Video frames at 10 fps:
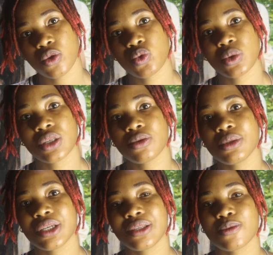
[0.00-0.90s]
It will still
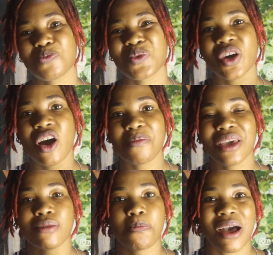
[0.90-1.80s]
need to become
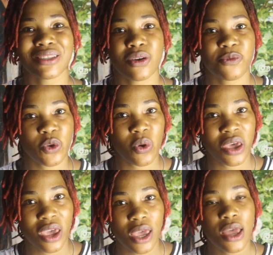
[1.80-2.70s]
a part of your
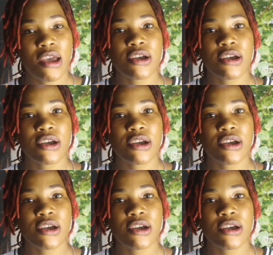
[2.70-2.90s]
hair.